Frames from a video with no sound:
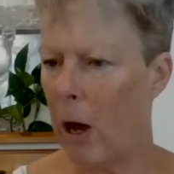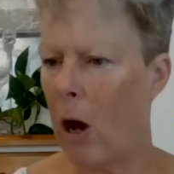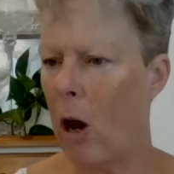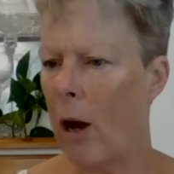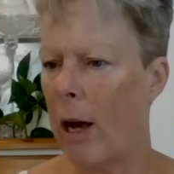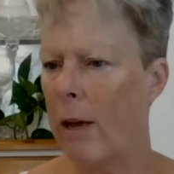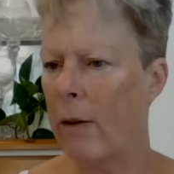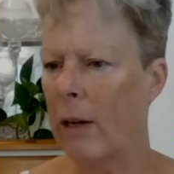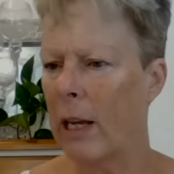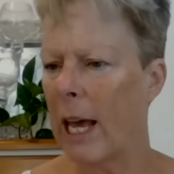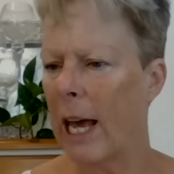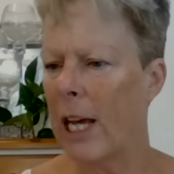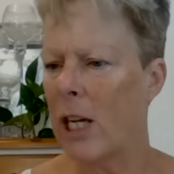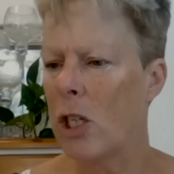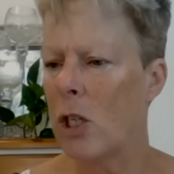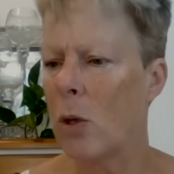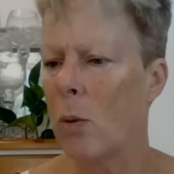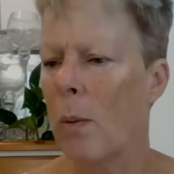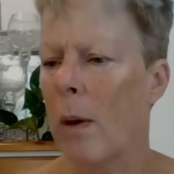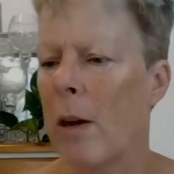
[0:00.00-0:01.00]
Oh, in
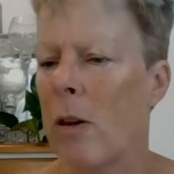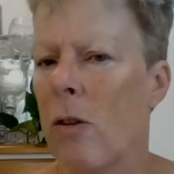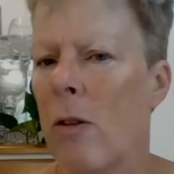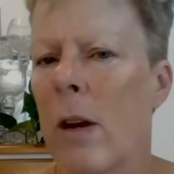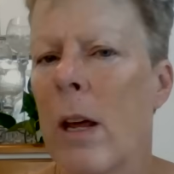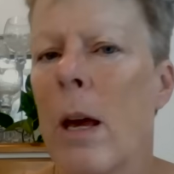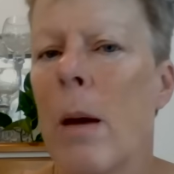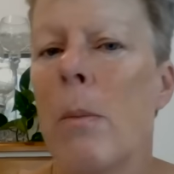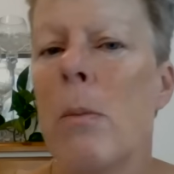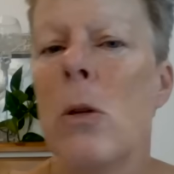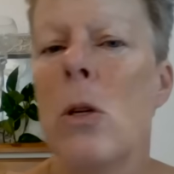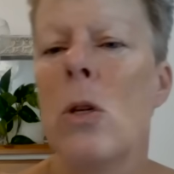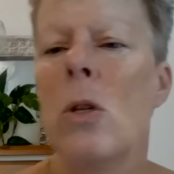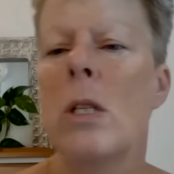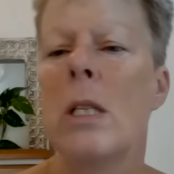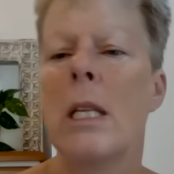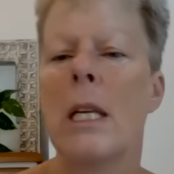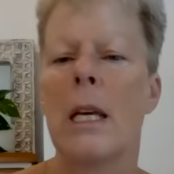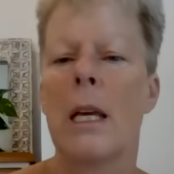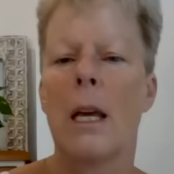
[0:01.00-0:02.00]
case you're wondering, I'm
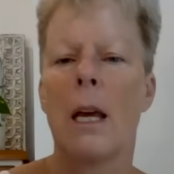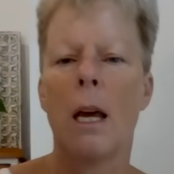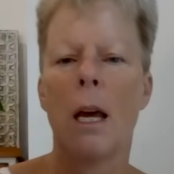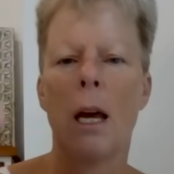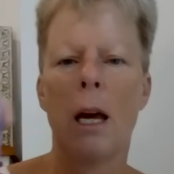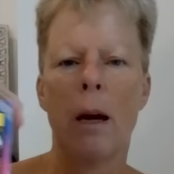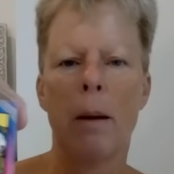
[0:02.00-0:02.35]
using